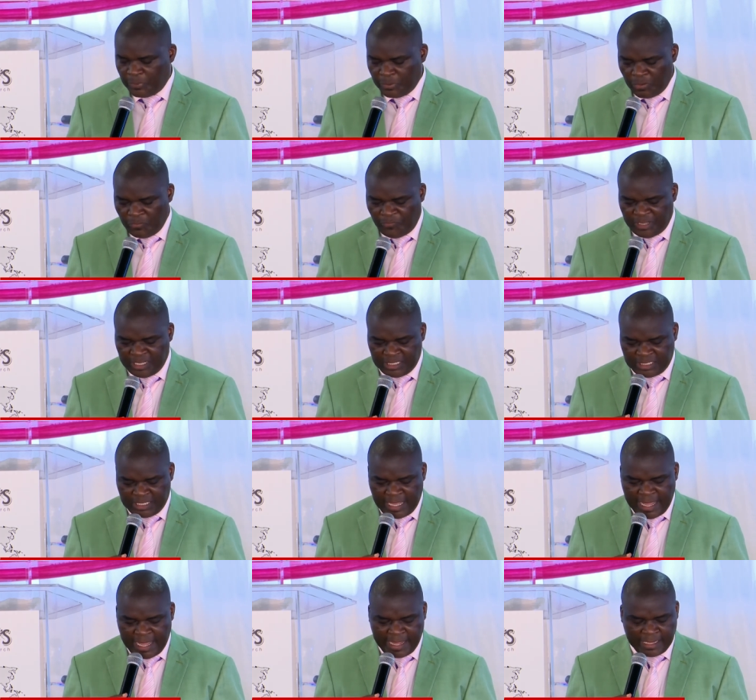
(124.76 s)

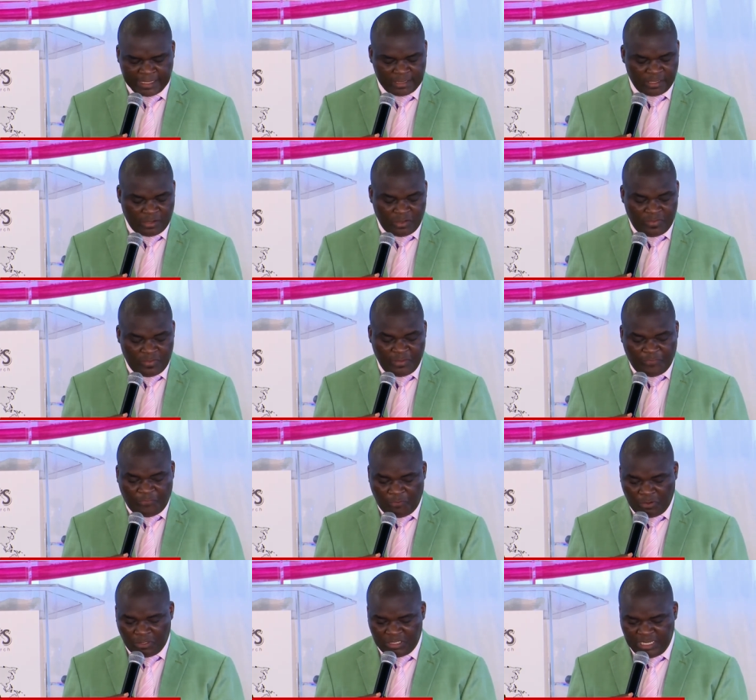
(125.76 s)
prophesied on the
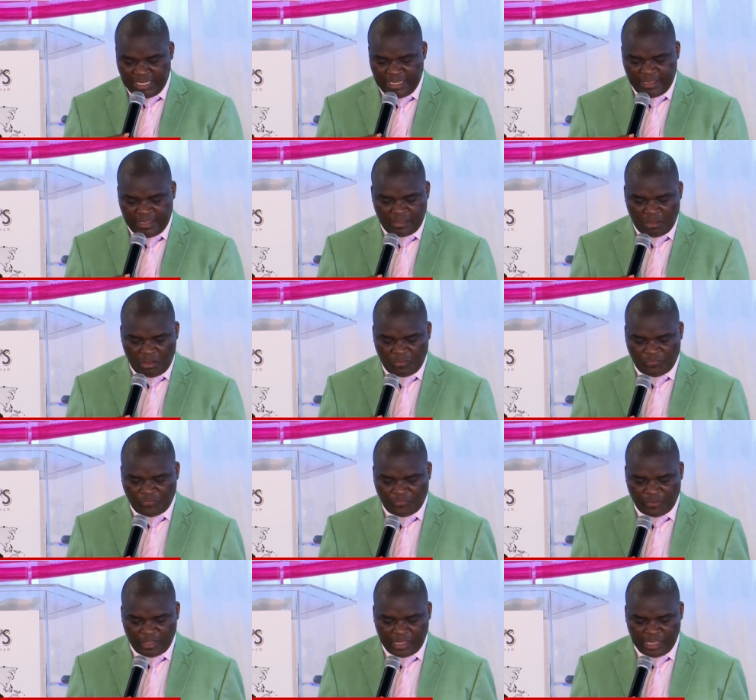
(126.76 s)
14th of
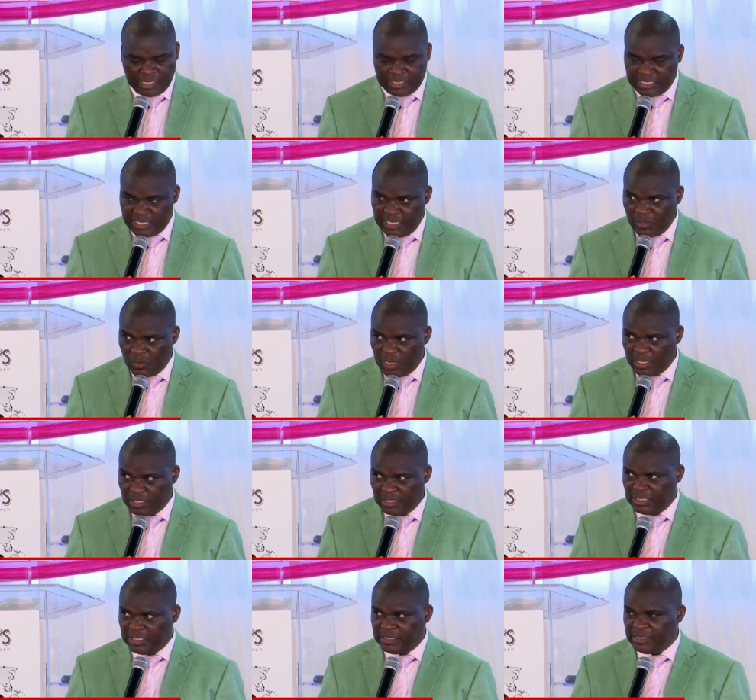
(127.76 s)
uh,
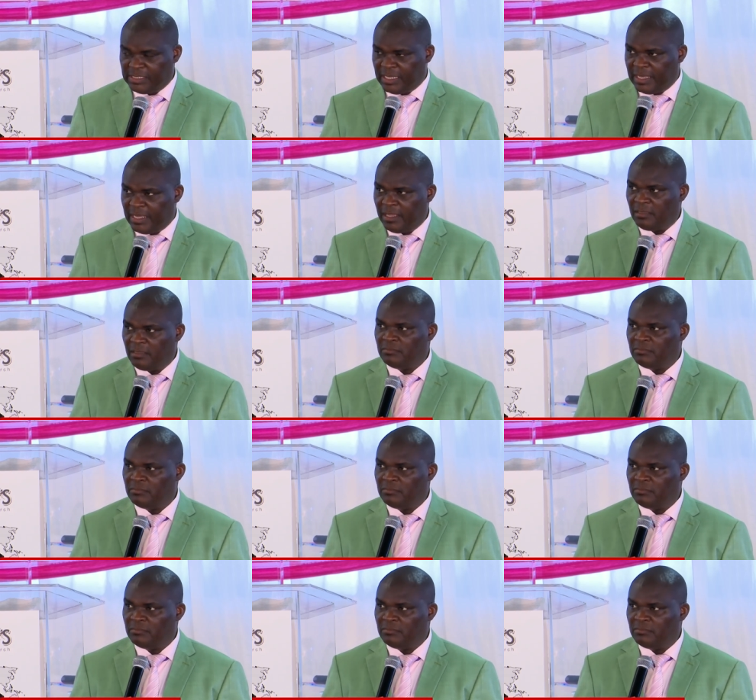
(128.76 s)
January this year.